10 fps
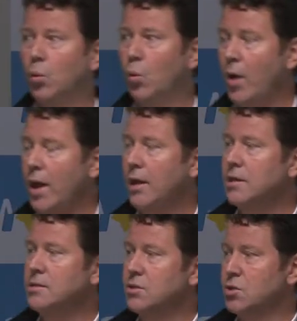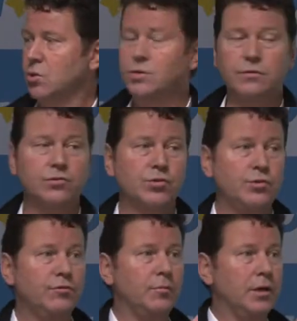where is the source of
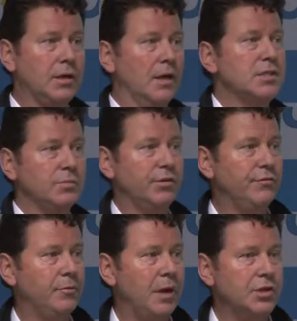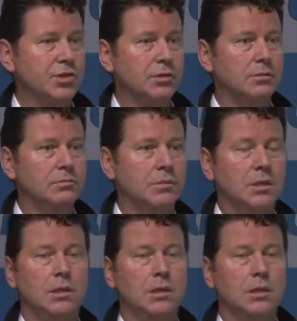truth for my customer information,